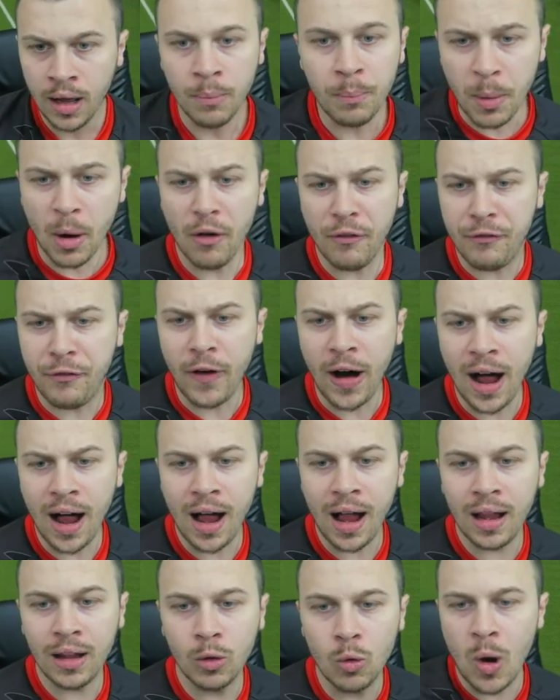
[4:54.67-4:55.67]

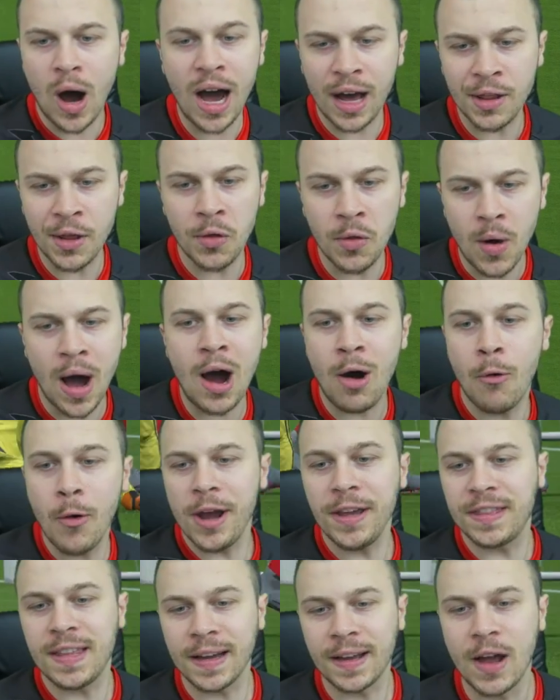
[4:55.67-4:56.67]
Boufal one-on-one
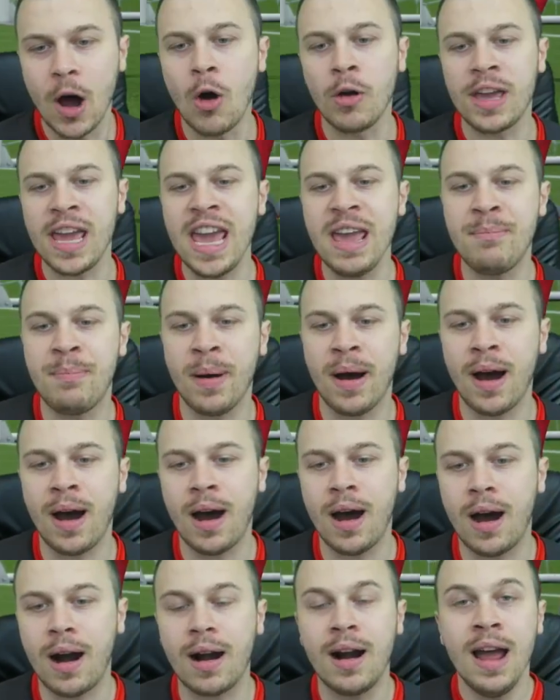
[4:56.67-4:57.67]
with the
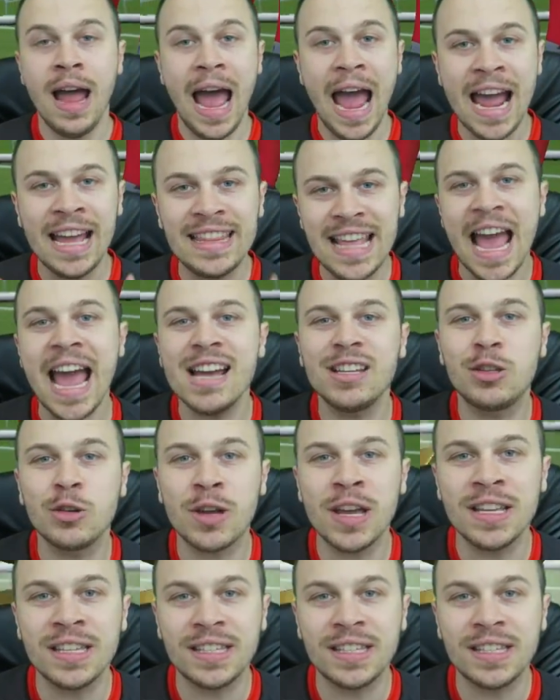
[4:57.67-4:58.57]
goalkeeper! And as you